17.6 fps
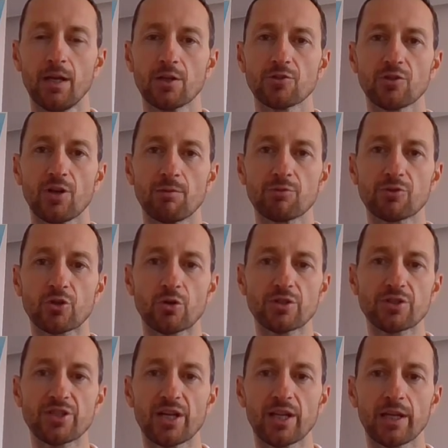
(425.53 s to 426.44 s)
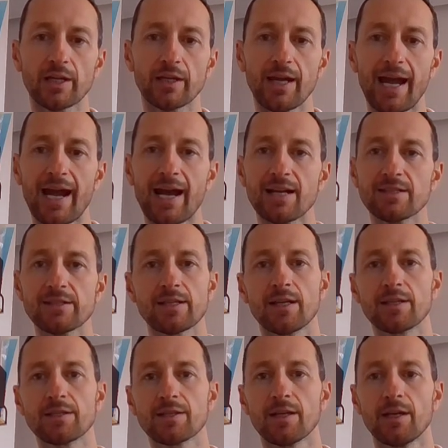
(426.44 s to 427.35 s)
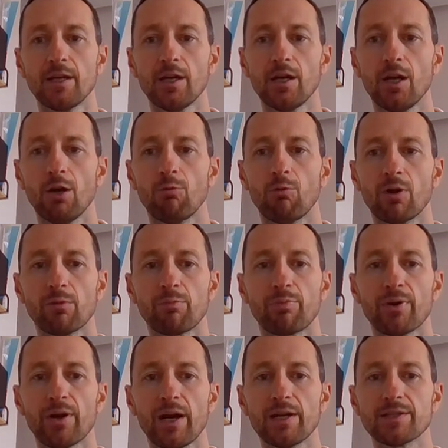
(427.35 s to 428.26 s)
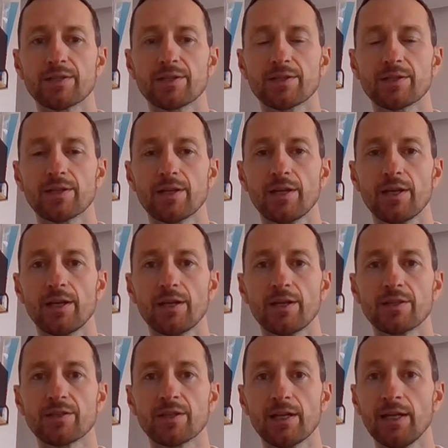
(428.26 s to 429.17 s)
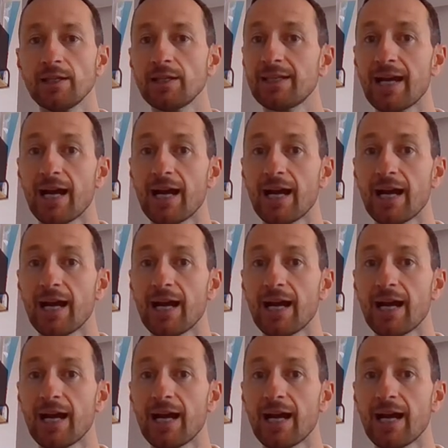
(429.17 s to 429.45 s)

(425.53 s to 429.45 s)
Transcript: So I'm short selling assets where price is in a